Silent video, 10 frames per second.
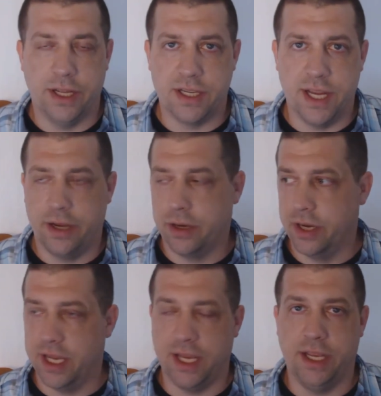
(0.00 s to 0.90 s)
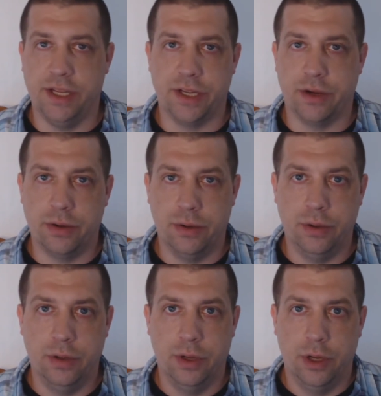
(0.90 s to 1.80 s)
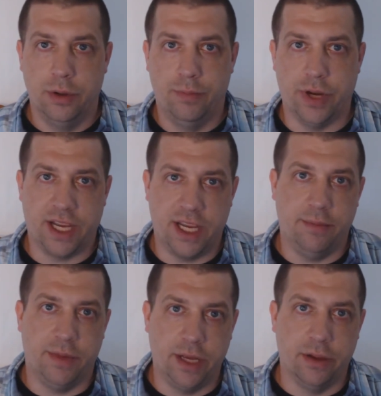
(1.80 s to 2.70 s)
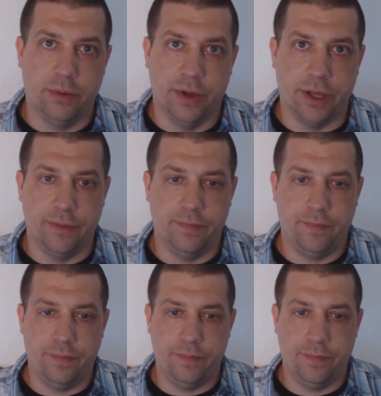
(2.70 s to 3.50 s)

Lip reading: It's not going to get easier, but I keep dealing with it.